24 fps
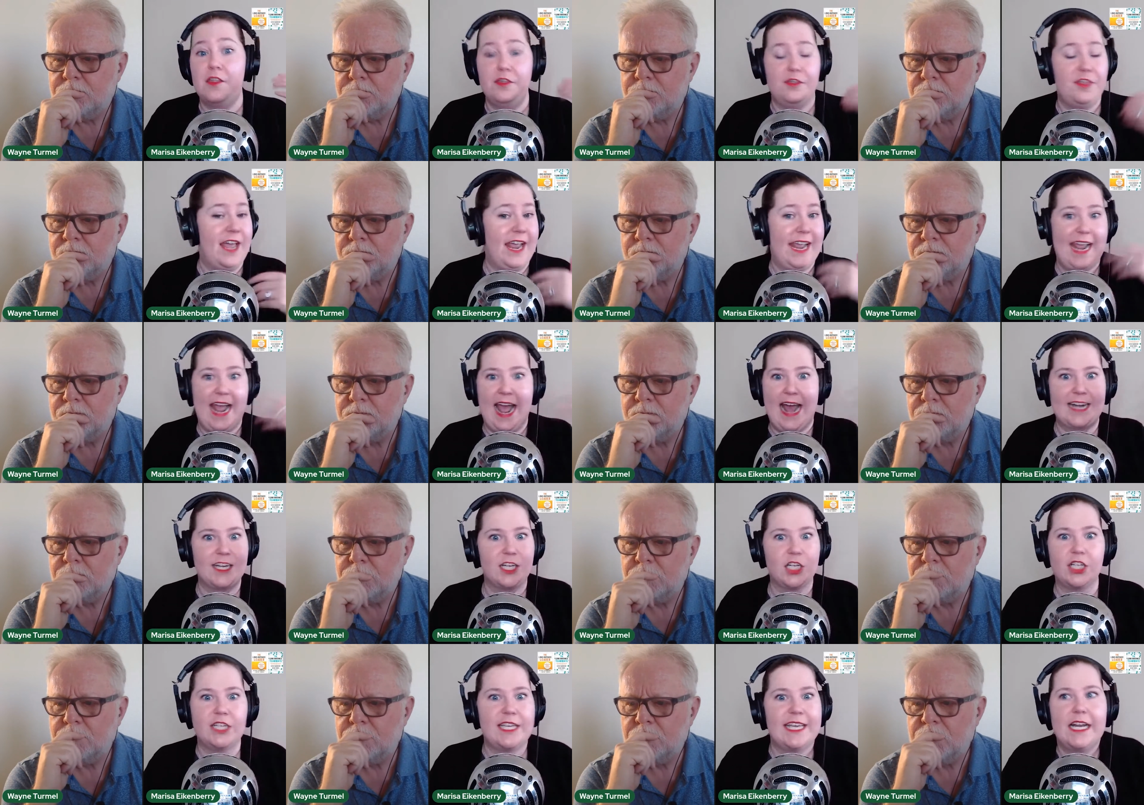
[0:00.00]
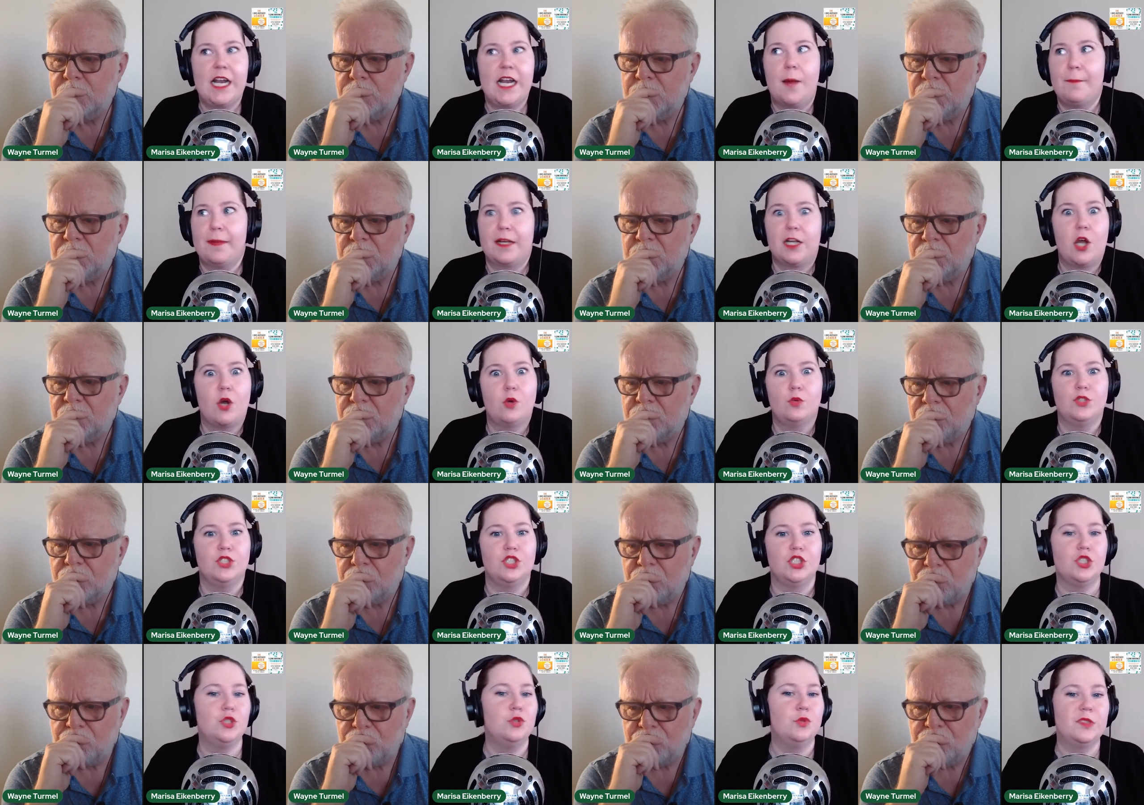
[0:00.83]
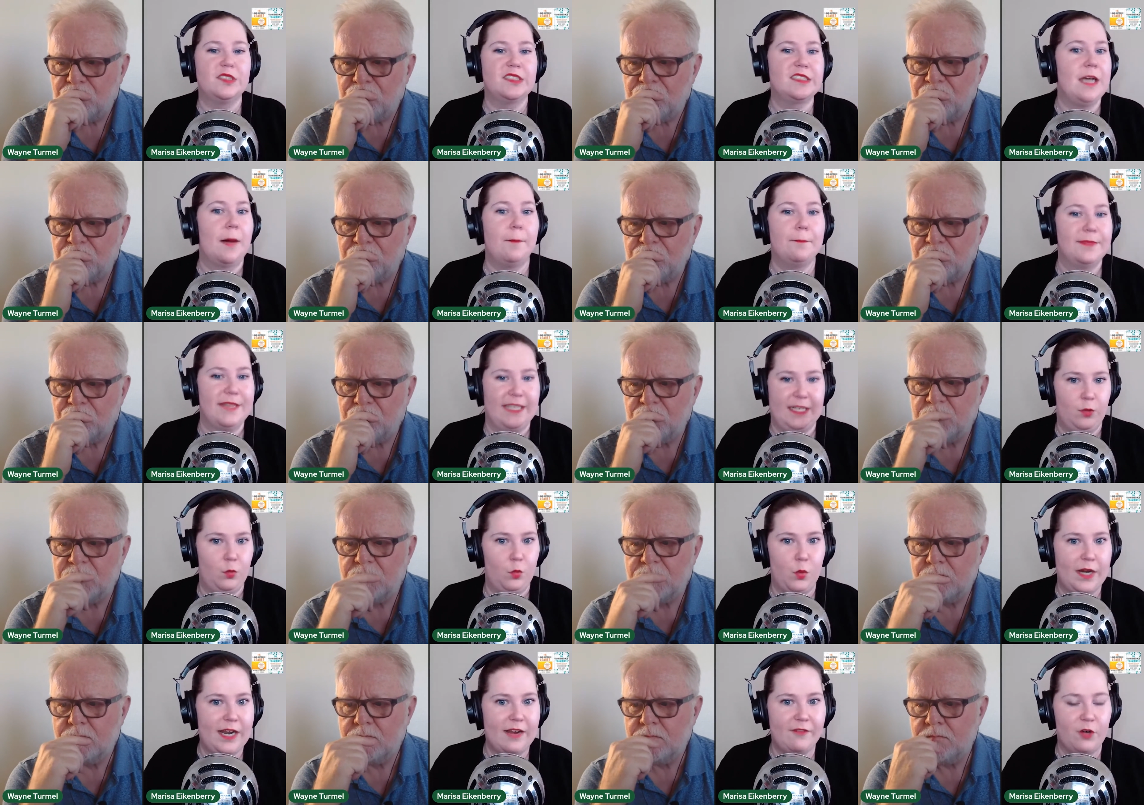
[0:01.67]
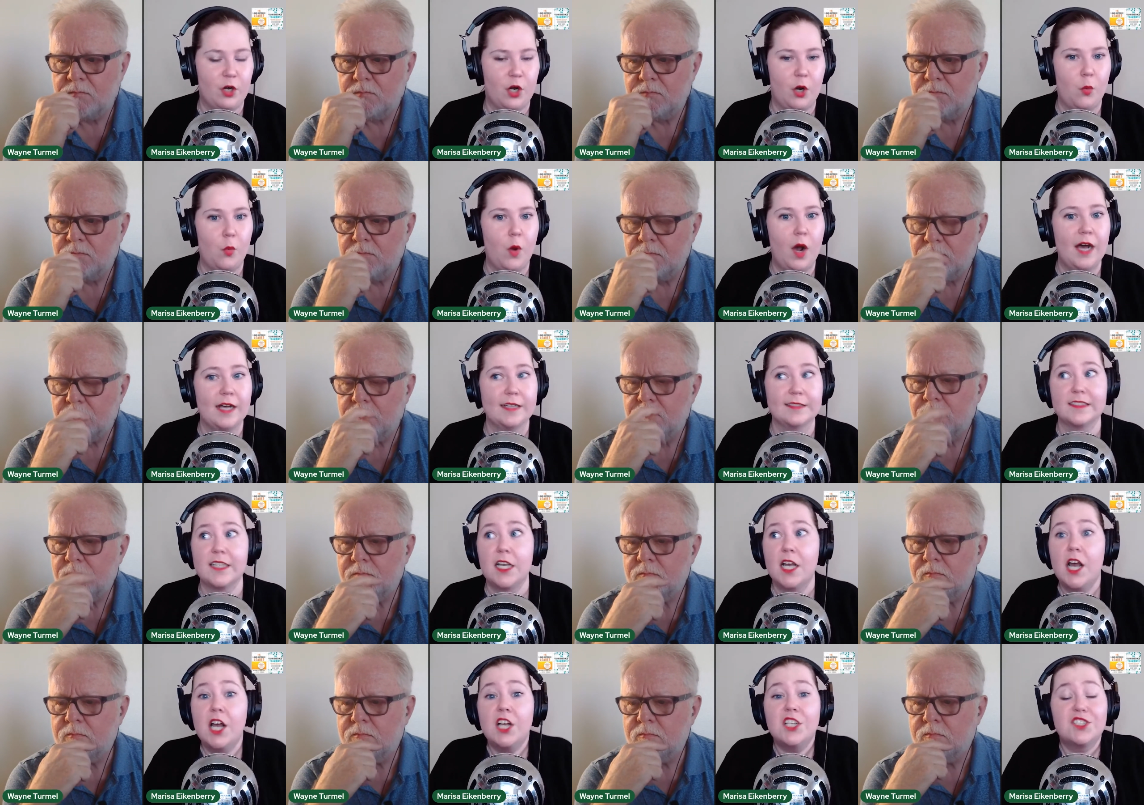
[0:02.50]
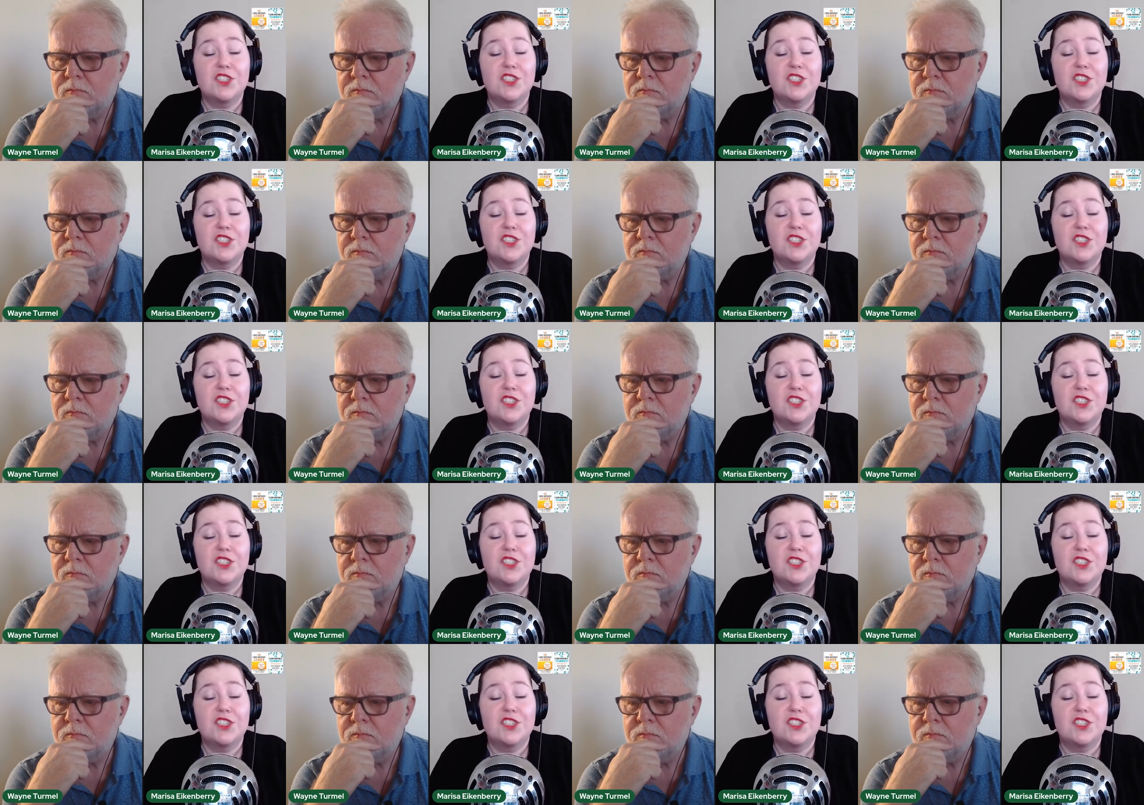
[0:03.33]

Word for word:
Speaker 1: They had to get up and go do something, whatever it was.